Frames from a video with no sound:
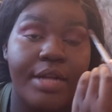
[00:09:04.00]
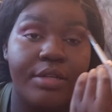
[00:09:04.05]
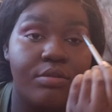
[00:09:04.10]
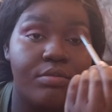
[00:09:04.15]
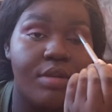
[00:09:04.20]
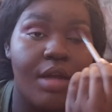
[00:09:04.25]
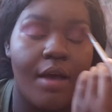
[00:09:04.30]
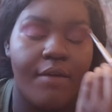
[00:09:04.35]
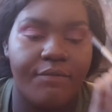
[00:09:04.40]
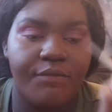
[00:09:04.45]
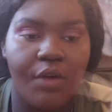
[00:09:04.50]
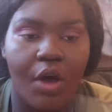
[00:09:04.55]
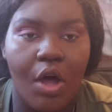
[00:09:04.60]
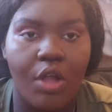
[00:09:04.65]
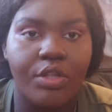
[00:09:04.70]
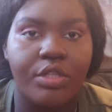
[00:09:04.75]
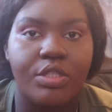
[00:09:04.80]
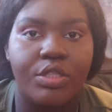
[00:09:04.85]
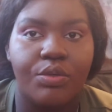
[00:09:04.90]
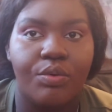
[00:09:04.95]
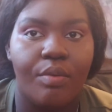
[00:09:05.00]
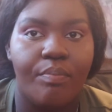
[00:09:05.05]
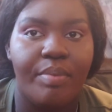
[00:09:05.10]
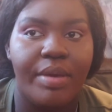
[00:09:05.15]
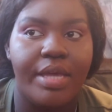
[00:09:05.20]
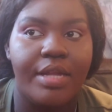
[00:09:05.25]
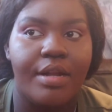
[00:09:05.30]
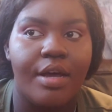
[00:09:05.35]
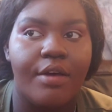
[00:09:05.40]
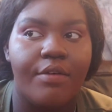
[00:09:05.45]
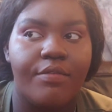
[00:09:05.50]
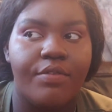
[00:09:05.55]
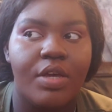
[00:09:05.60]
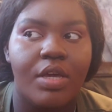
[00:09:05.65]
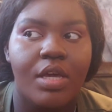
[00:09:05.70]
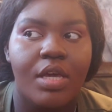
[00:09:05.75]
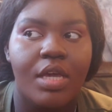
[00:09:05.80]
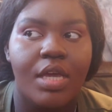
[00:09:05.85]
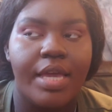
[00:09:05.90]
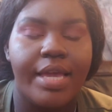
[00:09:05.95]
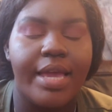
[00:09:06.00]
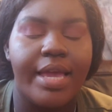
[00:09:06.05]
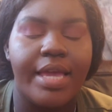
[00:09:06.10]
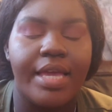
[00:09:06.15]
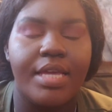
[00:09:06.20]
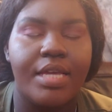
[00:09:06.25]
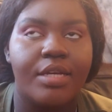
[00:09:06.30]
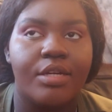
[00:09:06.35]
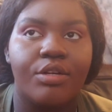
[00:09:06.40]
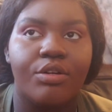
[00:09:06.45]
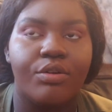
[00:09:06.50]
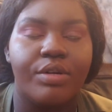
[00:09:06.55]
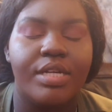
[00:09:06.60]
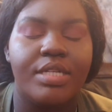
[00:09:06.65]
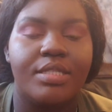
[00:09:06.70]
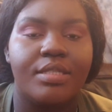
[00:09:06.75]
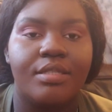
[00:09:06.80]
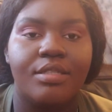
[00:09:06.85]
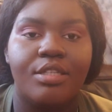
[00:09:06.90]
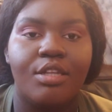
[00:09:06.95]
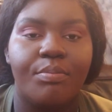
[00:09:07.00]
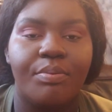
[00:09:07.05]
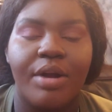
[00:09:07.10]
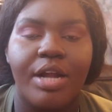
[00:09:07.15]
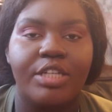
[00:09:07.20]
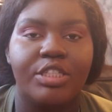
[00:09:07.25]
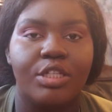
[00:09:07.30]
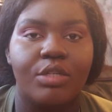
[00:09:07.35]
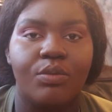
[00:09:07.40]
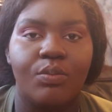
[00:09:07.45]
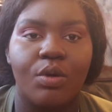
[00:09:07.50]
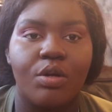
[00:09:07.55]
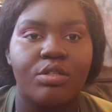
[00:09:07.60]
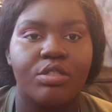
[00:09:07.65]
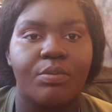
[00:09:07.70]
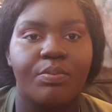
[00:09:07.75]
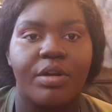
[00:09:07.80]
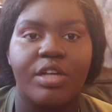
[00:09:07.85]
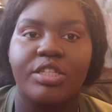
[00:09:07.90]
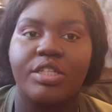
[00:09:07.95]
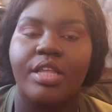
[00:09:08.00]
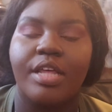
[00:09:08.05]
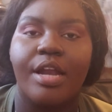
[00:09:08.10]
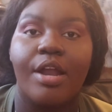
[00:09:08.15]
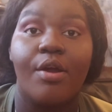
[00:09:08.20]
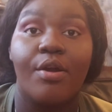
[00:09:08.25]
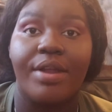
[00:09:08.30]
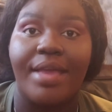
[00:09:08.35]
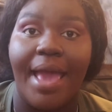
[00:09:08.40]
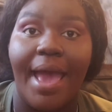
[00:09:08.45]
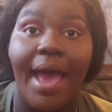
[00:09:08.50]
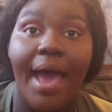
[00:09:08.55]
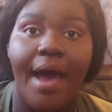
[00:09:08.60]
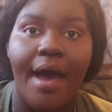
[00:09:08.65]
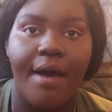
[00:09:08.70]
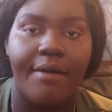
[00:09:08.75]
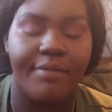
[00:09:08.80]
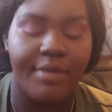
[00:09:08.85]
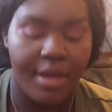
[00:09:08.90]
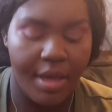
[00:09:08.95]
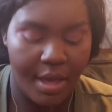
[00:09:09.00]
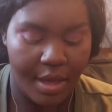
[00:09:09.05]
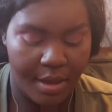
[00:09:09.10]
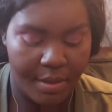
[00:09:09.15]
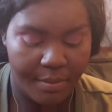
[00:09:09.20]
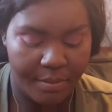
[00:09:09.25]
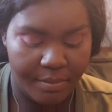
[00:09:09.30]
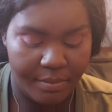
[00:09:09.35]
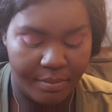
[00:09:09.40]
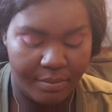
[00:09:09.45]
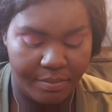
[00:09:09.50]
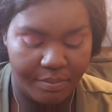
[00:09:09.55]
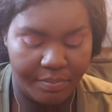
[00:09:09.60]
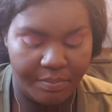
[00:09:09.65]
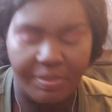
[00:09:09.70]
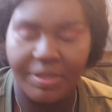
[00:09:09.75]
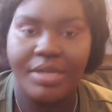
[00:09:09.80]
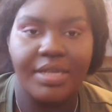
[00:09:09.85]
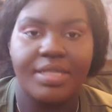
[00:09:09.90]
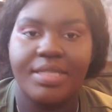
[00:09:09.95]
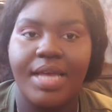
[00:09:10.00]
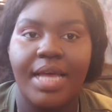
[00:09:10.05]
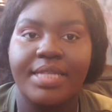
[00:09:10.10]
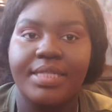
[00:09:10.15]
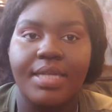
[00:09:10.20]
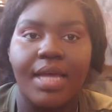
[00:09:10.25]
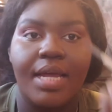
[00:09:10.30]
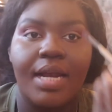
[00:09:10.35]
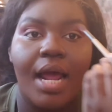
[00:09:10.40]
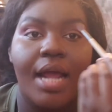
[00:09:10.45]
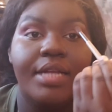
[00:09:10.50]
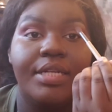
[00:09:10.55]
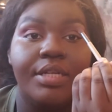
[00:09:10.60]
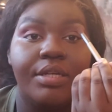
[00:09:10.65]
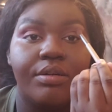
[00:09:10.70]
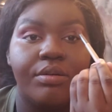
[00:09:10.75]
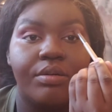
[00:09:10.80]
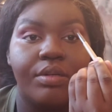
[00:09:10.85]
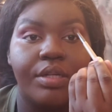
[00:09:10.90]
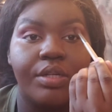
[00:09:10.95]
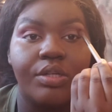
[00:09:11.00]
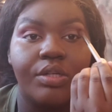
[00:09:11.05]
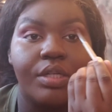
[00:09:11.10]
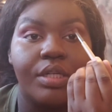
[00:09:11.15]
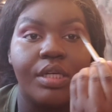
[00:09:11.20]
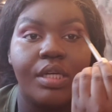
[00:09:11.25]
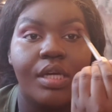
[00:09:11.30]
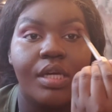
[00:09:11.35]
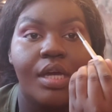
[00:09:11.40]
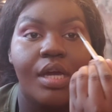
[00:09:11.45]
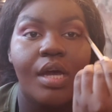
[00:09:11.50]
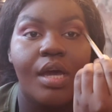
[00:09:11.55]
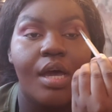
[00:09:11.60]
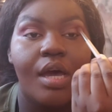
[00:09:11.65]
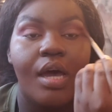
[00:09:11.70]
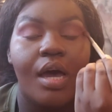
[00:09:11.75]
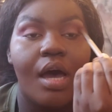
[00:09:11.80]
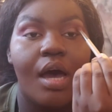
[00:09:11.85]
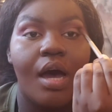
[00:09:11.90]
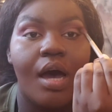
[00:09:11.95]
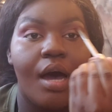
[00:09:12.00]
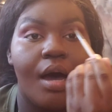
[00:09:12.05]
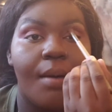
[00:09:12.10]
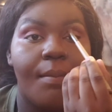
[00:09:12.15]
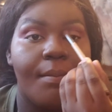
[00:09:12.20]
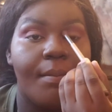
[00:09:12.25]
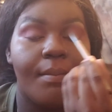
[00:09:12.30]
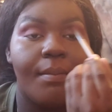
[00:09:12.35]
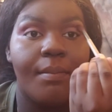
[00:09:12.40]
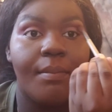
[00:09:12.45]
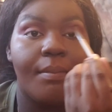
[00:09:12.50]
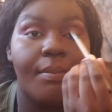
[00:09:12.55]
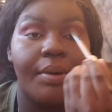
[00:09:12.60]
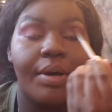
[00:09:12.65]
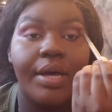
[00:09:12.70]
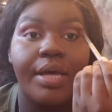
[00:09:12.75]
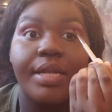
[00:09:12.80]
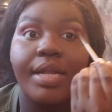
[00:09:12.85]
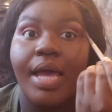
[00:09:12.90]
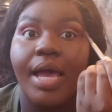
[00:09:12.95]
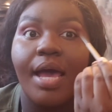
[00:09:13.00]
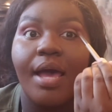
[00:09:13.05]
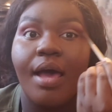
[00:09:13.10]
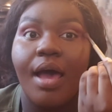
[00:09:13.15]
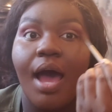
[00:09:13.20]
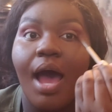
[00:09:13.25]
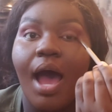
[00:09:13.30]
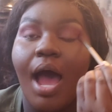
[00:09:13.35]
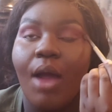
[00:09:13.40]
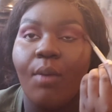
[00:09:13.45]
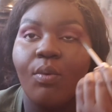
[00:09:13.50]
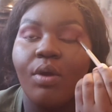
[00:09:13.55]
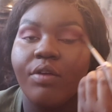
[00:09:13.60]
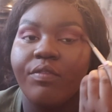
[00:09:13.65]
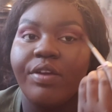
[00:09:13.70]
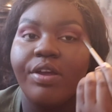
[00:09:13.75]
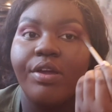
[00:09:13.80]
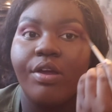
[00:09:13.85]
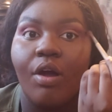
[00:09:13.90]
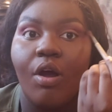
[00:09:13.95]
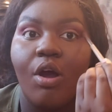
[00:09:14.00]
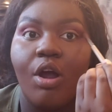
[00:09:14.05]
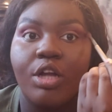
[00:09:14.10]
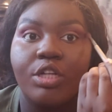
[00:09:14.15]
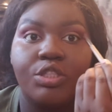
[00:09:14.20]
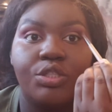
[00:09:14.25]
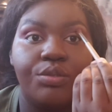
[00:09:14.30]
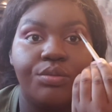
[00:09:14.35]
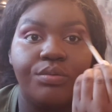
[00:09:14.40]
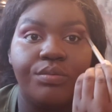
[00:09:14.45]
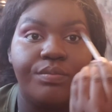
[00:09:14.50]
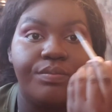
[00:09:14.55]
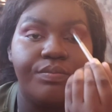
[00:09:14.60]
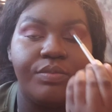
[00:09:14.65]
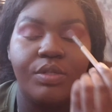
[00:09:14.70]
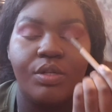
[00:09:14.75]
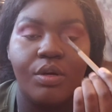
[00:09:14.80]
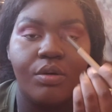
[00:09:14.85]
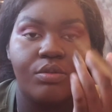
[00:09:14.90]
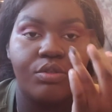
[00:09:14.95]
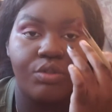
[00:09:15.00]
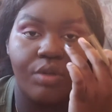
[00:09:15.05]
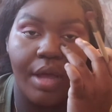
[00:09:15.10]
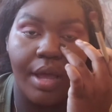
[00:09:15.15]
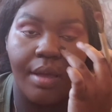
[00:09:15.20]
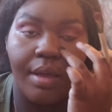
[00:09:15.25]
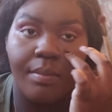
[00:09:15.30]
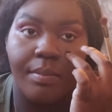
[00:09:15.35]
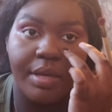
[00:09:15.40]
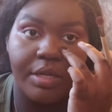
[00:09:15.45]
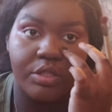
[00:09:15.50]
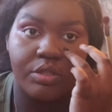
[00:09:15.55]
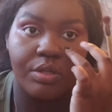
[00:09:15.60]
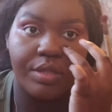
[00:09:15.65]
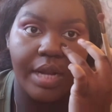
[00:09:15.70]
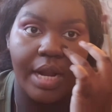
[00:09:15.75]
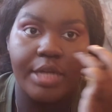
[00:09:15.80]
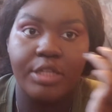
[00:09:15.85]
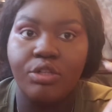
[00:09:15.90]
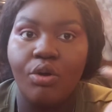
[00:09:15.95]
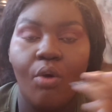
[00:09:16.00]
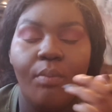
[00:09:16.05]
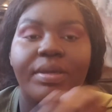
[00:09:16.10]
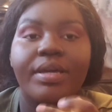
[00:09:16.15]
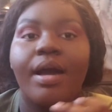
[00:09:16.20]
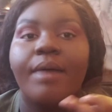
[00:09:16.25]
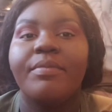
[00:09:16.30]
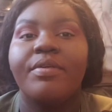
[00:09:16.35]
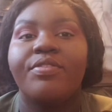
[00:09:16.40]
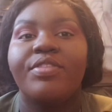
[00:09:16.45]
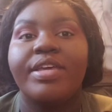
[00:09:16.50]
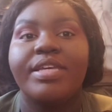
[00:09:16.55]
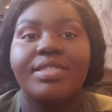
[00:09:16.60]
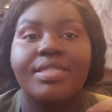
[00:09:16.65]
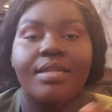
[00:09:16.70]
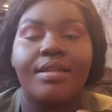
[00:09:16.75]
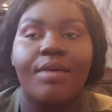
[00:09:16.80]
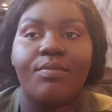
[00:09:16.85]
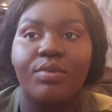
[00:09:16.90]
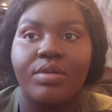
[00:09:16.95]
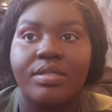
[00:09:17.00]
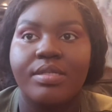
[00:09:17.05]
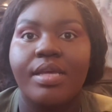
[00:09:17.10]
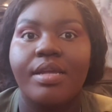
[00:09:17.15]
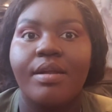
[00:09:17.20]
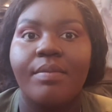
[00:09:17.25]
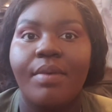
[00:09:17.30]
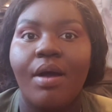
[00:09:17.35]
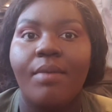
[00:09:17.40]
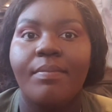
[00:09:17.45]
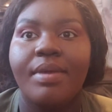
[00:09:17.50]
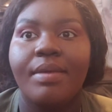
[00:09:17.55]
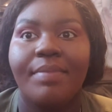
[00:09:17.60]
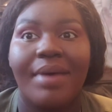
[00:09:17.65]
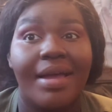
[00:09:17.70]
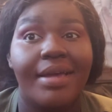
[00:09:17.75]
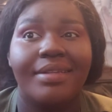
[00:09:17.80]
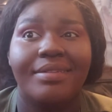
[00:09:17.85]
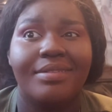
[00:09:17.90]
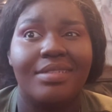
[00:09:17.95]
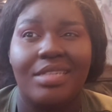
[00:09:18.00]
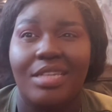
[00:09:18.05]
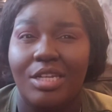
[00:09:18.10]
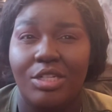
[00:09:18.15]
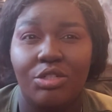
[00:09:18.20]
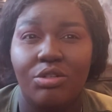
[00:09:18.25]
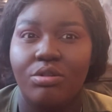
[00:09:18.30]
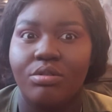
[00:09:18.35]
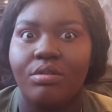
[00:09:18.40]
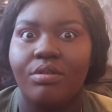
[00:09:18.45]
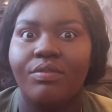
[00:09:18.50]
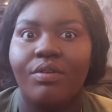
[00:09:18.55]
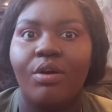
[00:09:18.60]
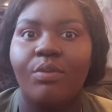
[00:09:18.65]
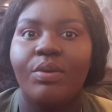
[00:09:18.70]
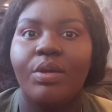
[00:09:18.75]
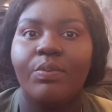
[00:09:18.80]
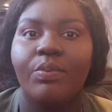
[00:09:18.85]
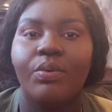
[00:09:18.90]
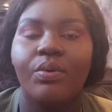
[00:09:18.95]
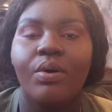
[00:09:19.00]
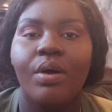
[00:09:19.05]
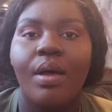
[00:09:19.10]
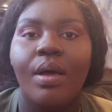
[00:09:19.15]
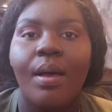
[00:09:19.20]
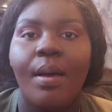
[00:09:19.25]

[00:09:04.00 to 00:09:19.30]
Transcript: do not fall into a pit of increased depression, worse depression than I already have, because that's not ideal, clearly. But I work very hard to, try and make sure that I don't become the things that were said about me by teachers of all people,